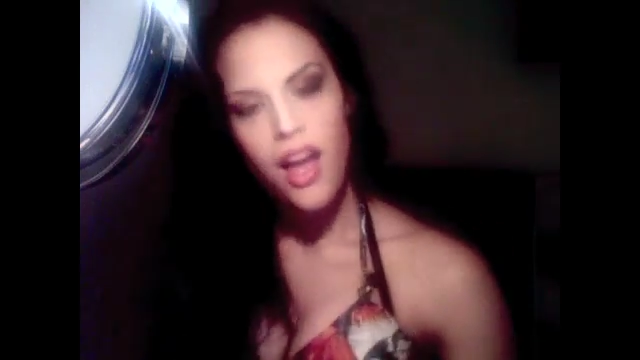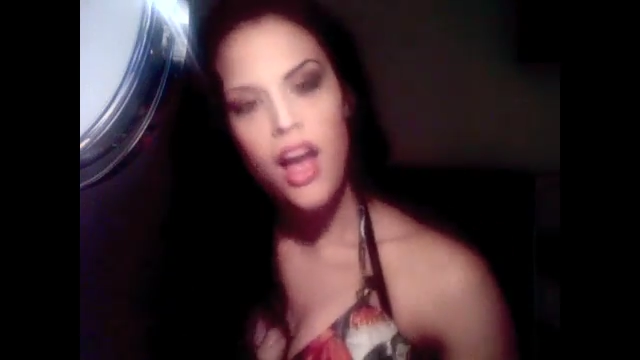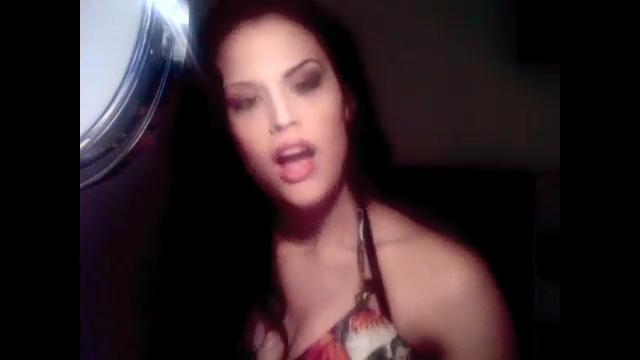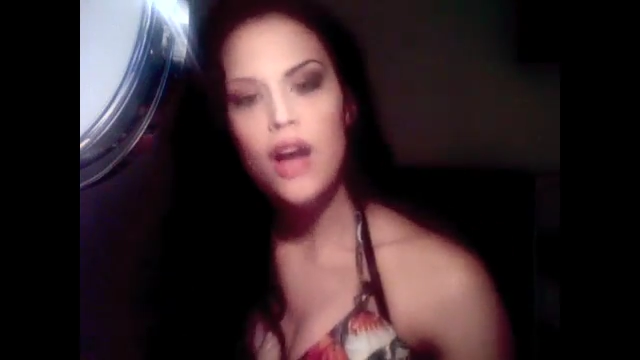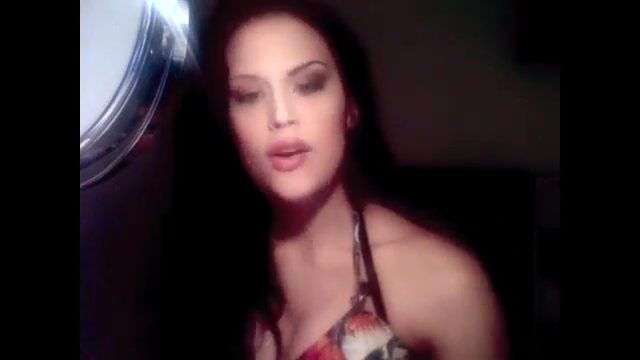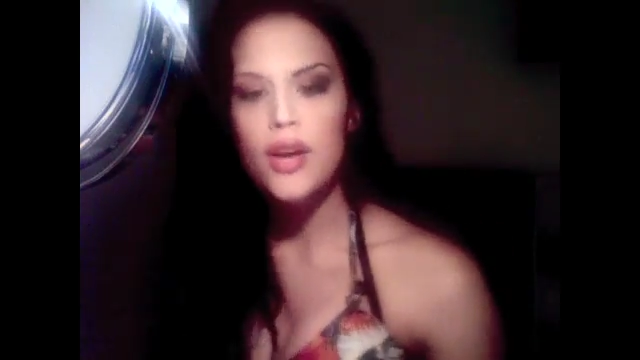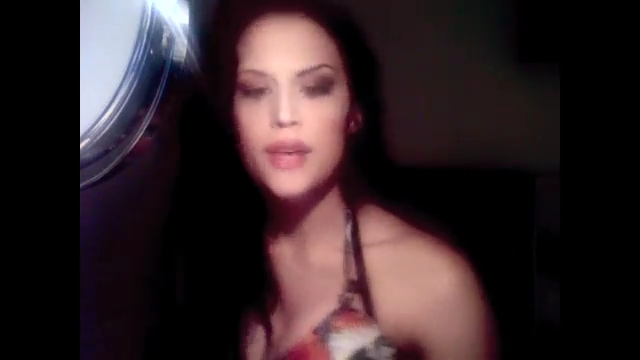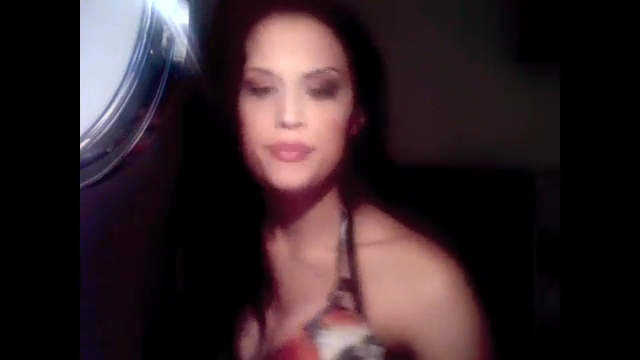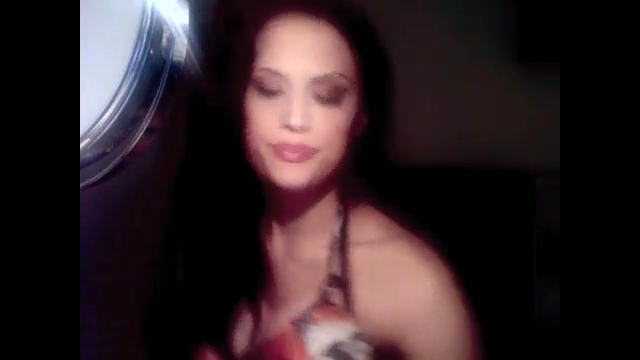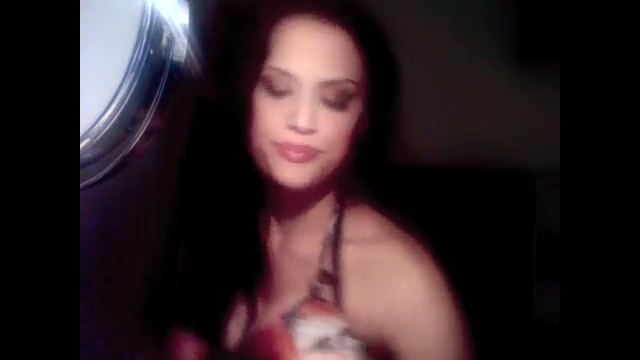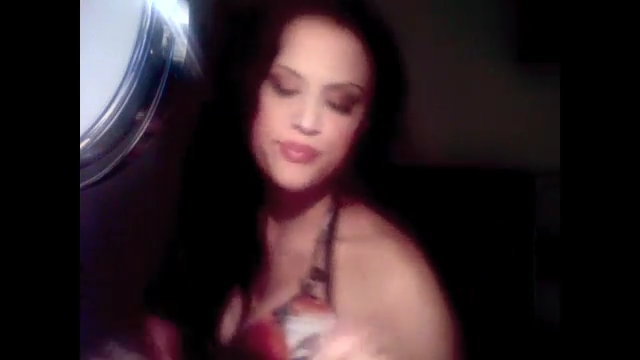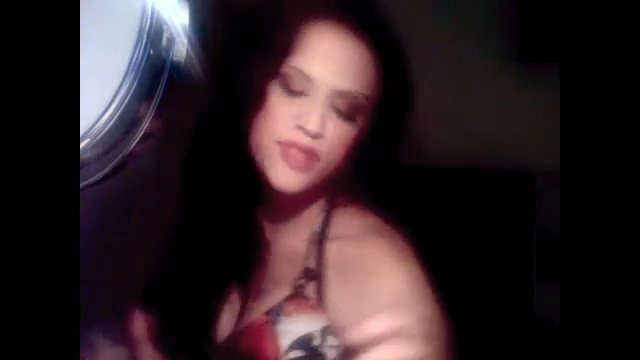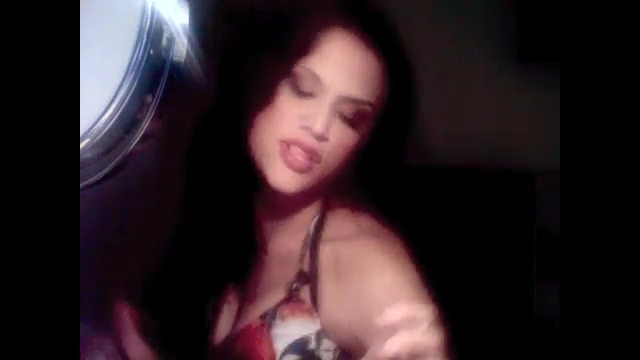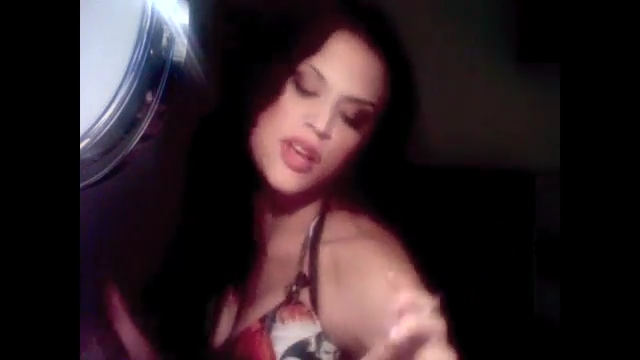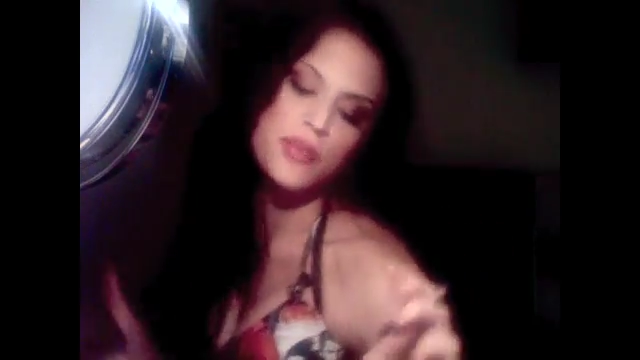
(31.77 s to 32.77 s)
Okay,
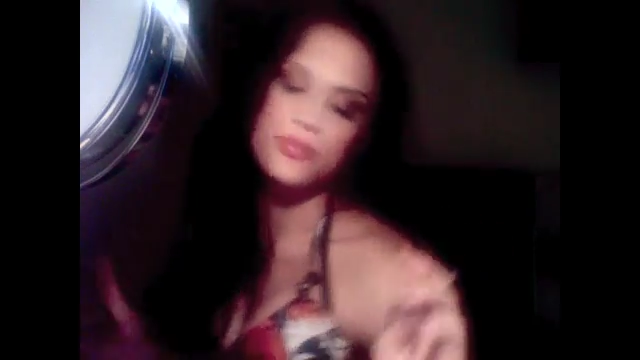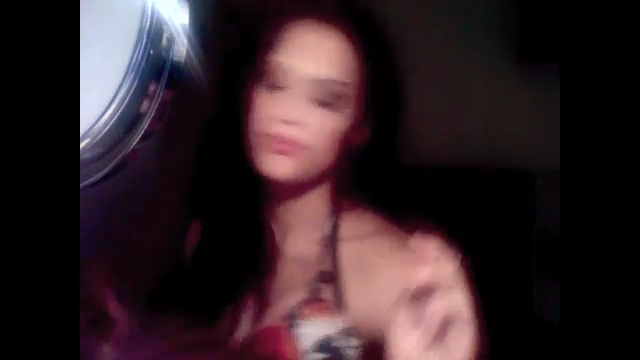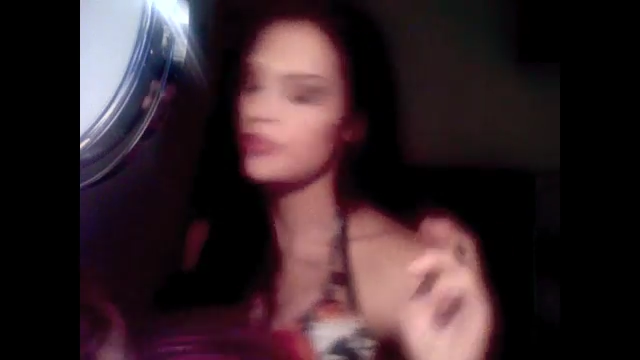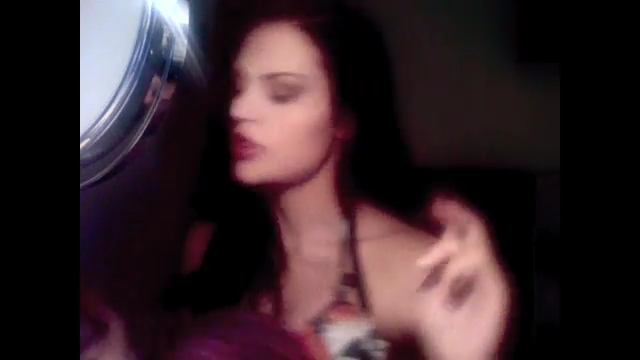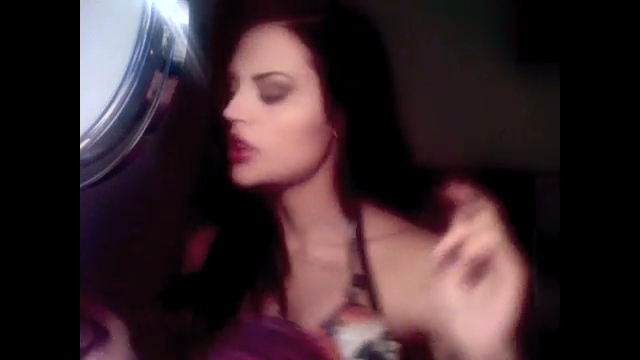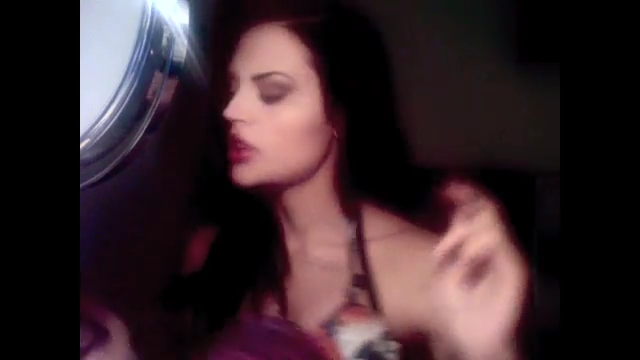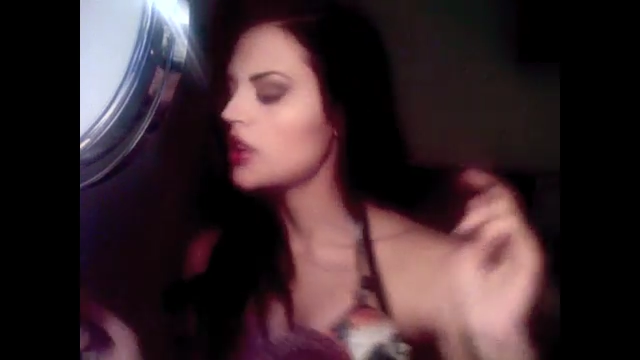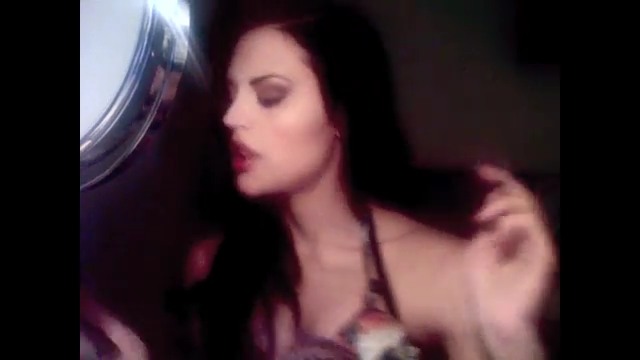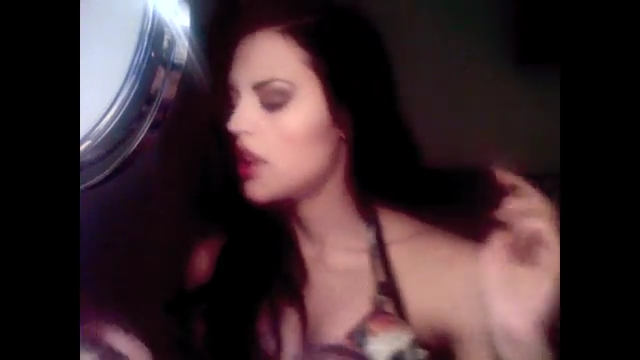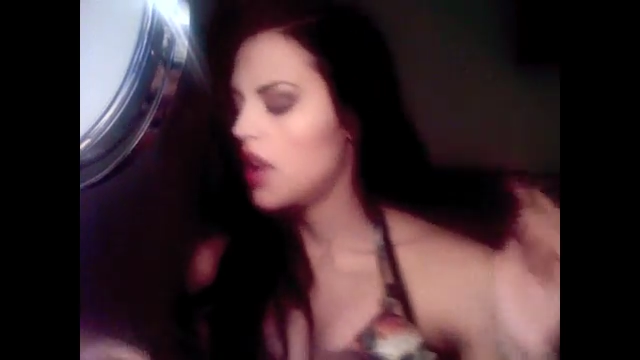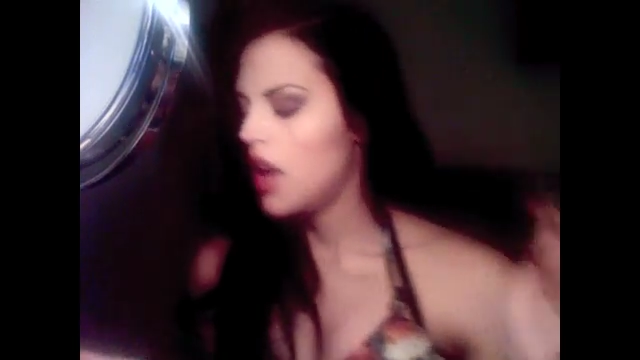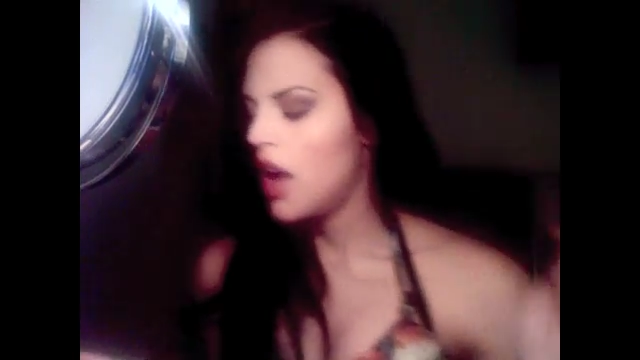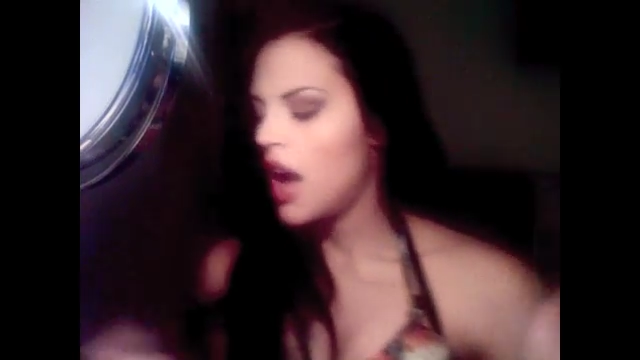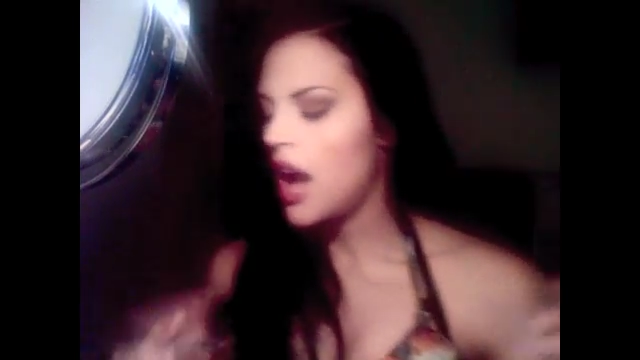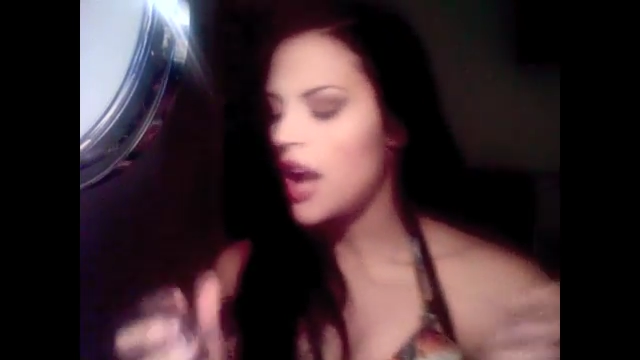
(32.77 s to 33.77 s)
so
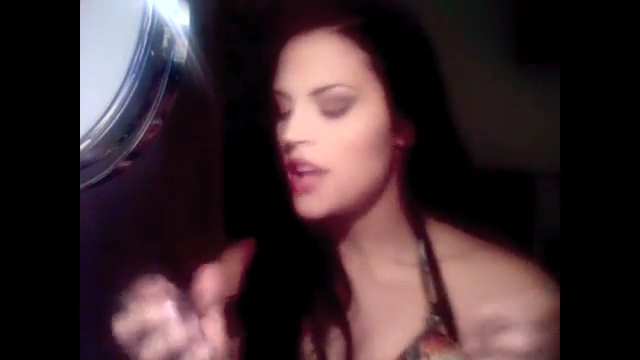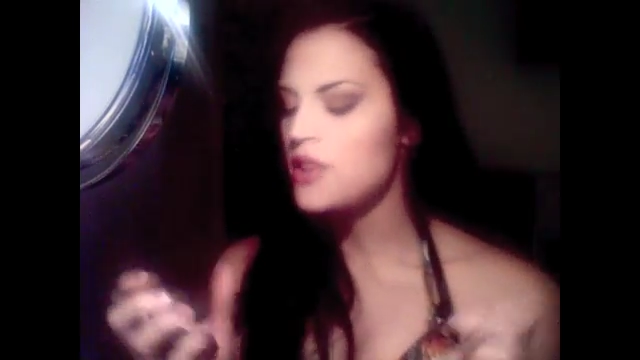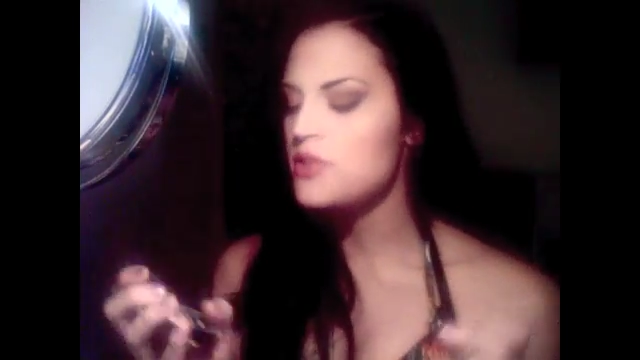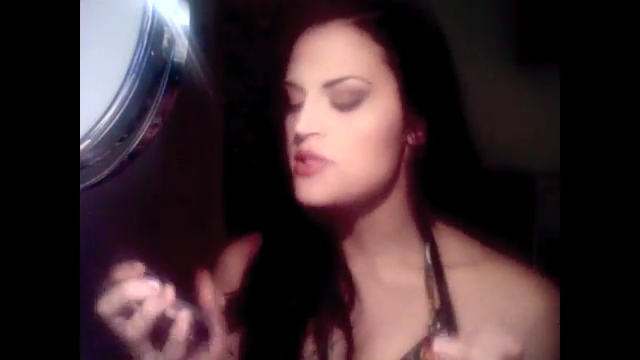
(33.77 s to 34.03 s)
I use